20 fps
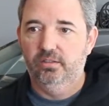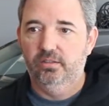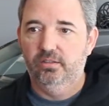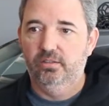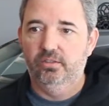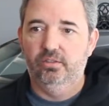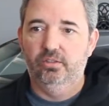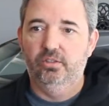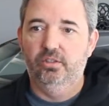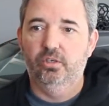
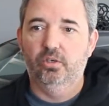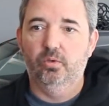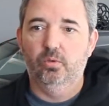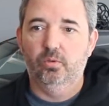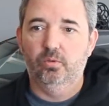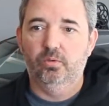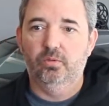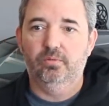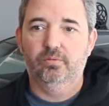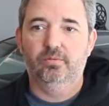
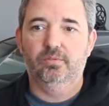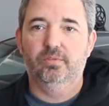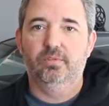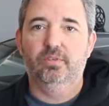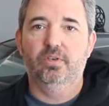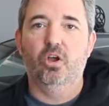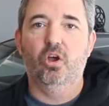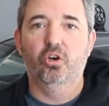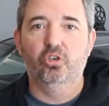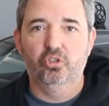your
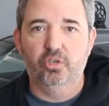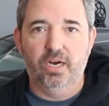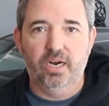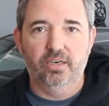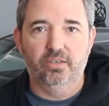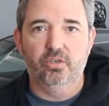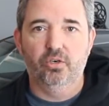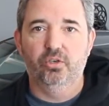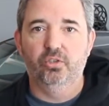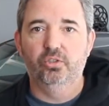
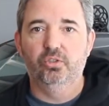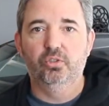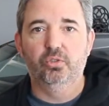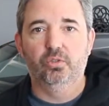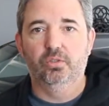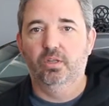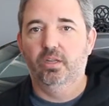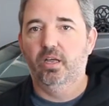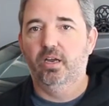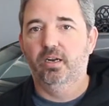contractor, you
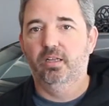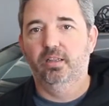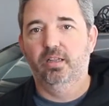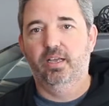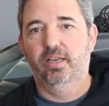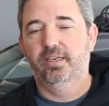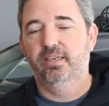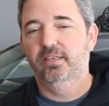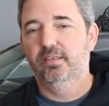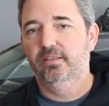do a lot of
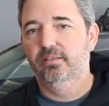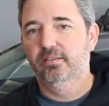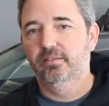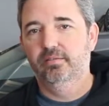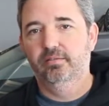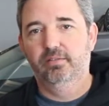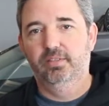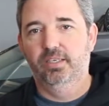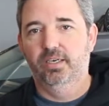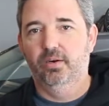like,
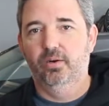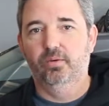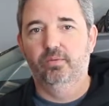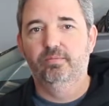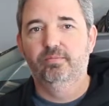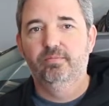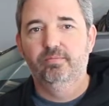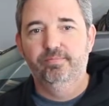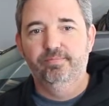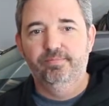you know,
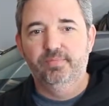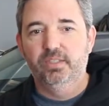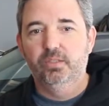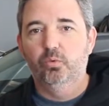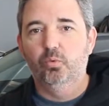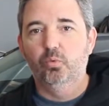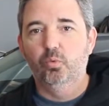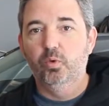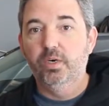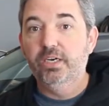
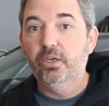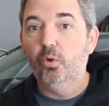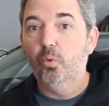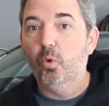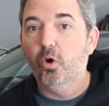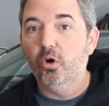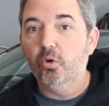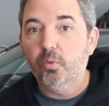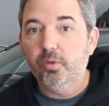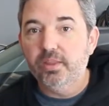real
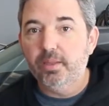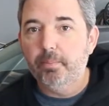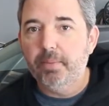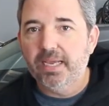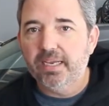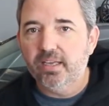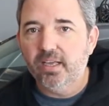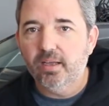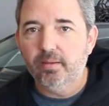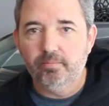work with the
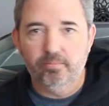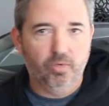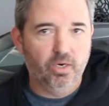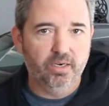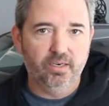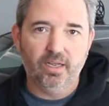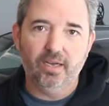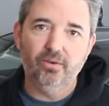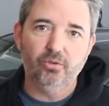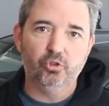pickup,
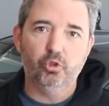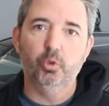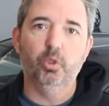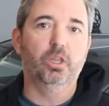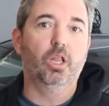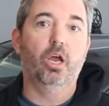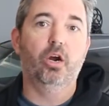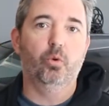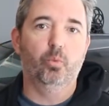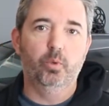right? I don't do a
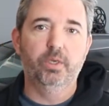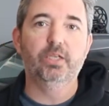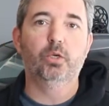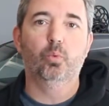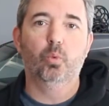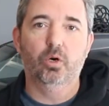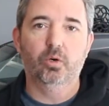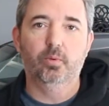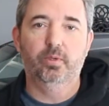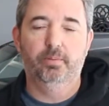lot of real
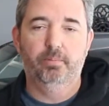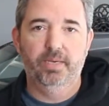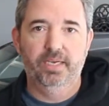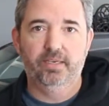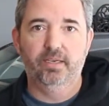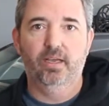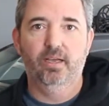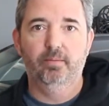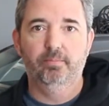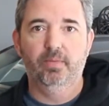work with the
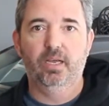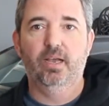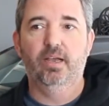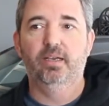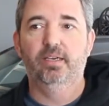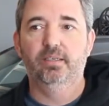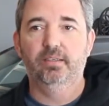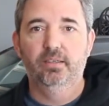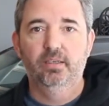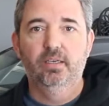pickup.
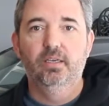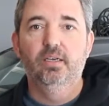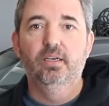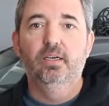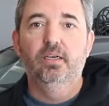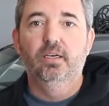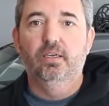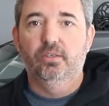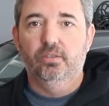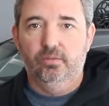I
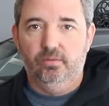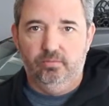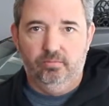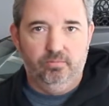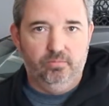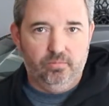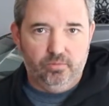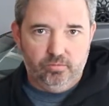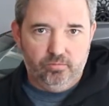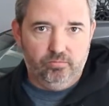
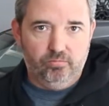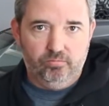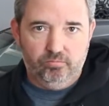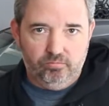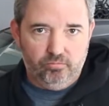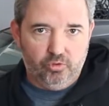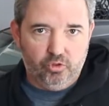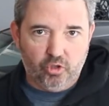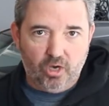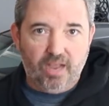
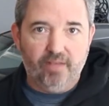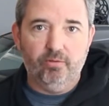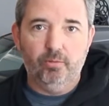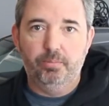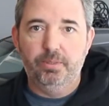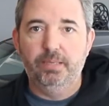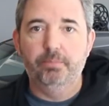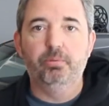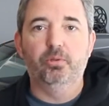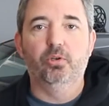travel
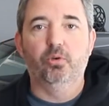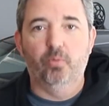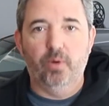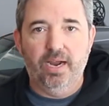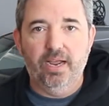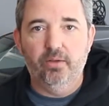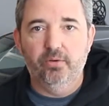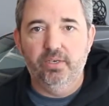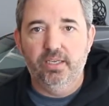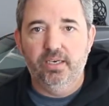people
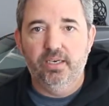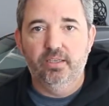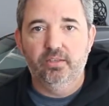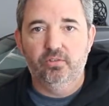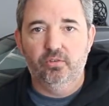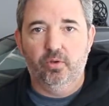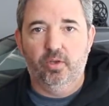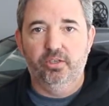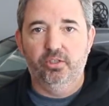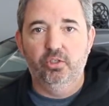around in it,
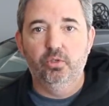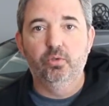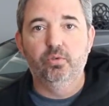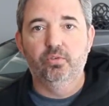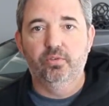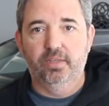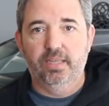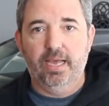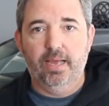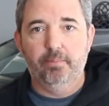so I
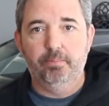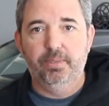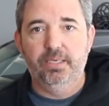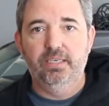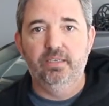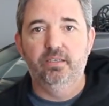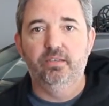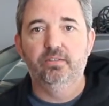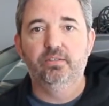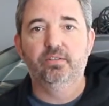use that
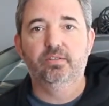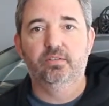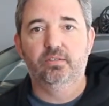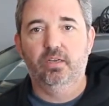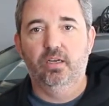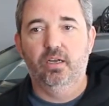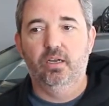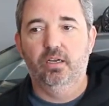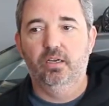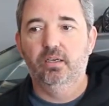piece.
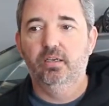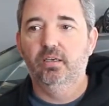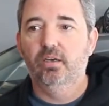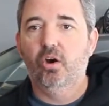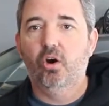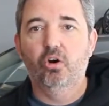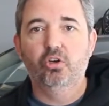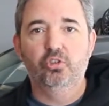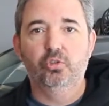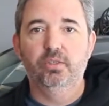
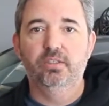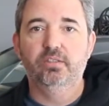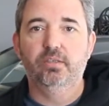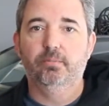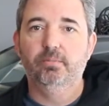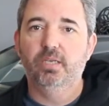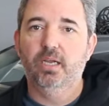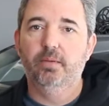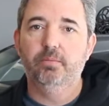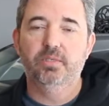Archery
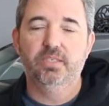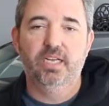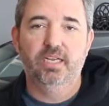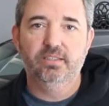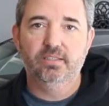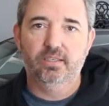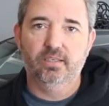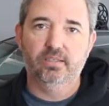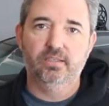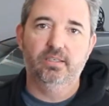sometimes
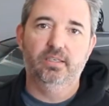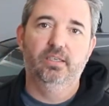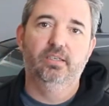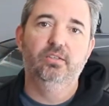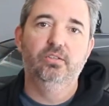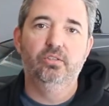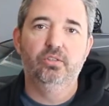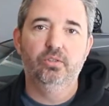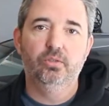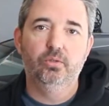takes us
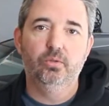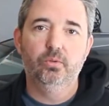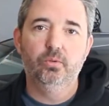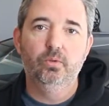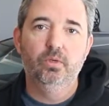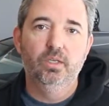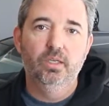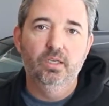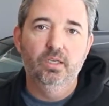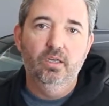
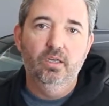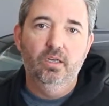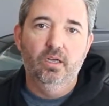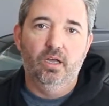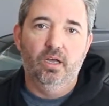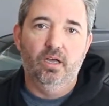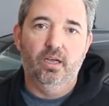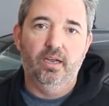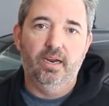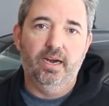into
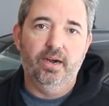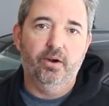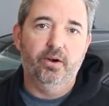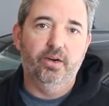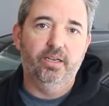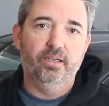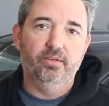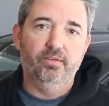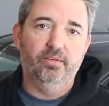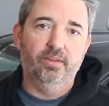
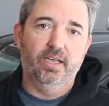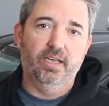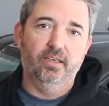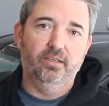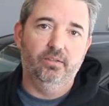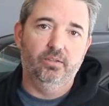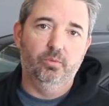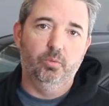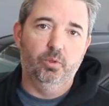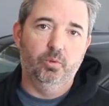areas
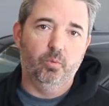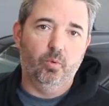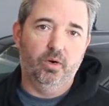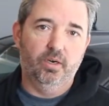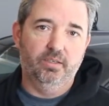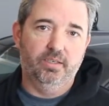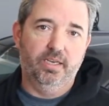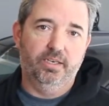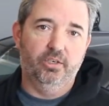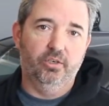that you wouldn't
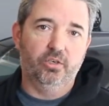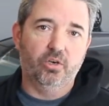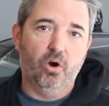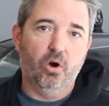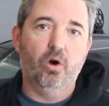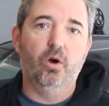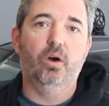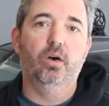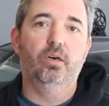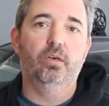want to take your
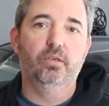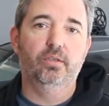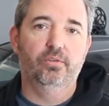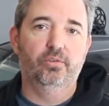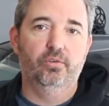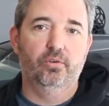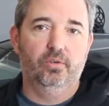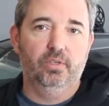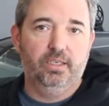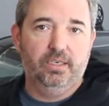car.
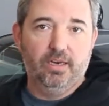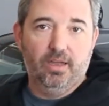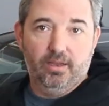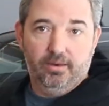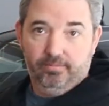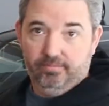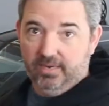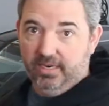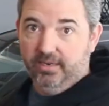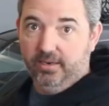Certainly
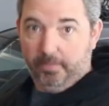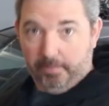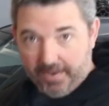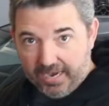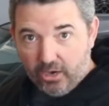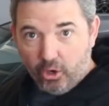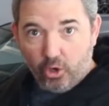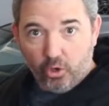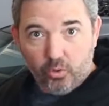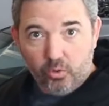not my
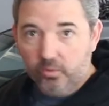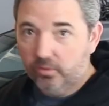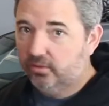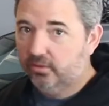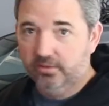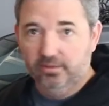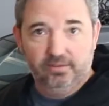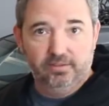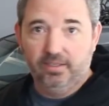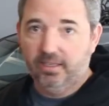
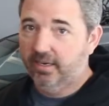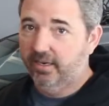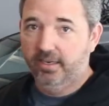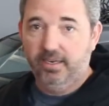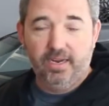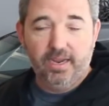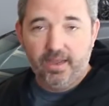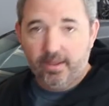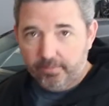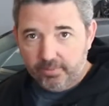Camaro, because that
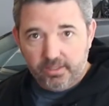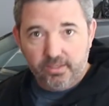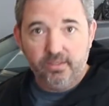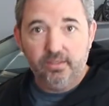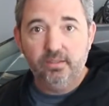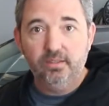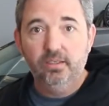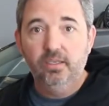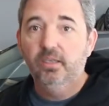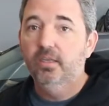ain't
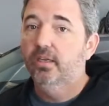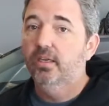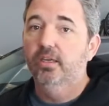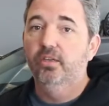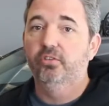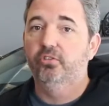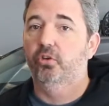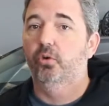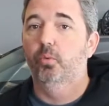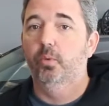happening.
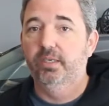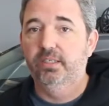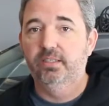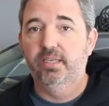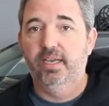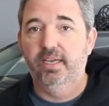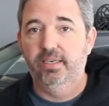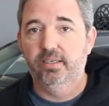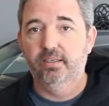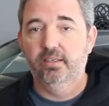So we
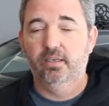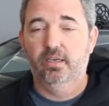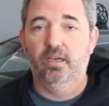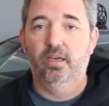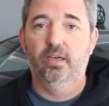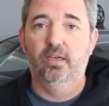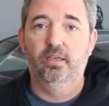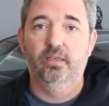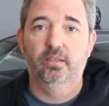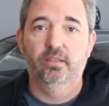take
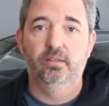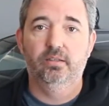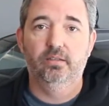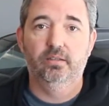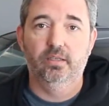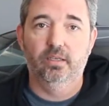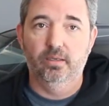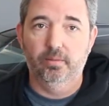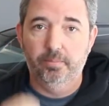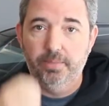
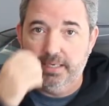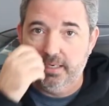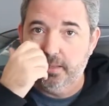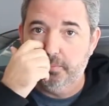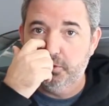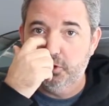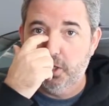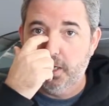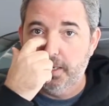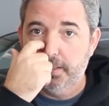the
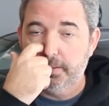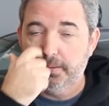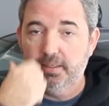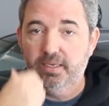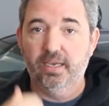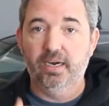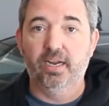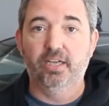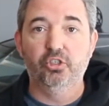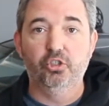pickup truck,
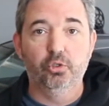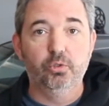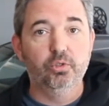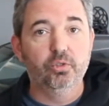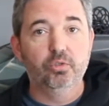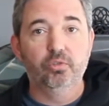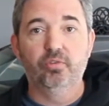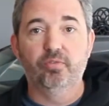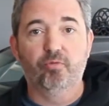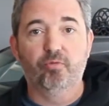and I do use the